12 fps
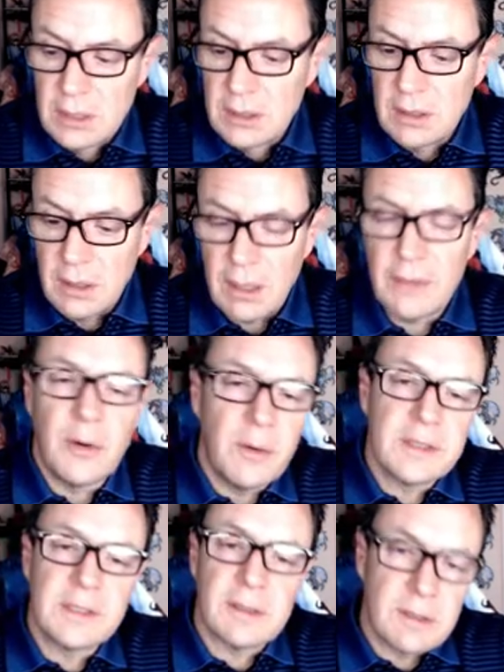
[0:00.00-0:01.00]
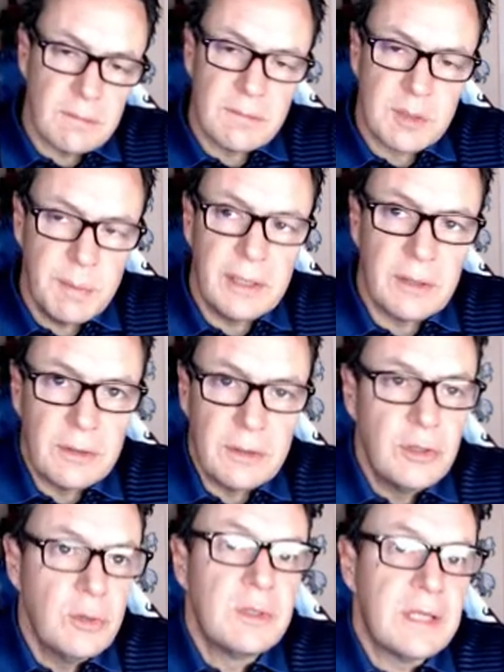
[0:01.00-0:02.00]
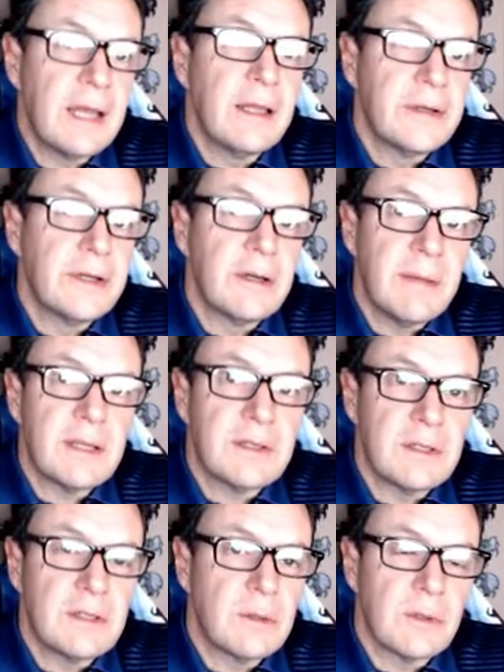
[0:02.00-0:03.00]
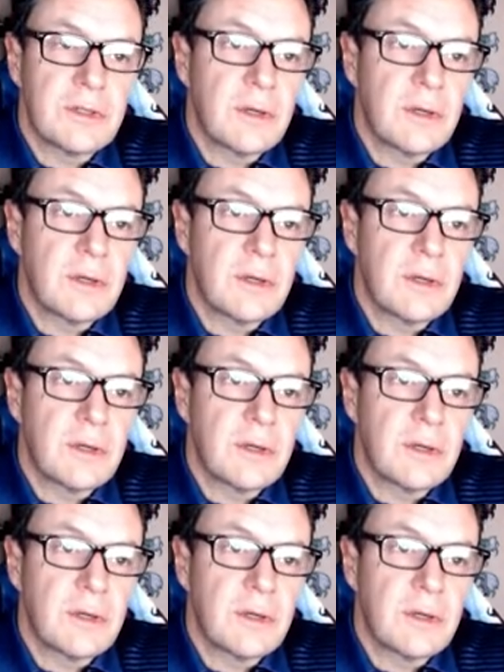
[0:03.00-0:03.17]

Although, as a speaker, you do tailor your message to a certain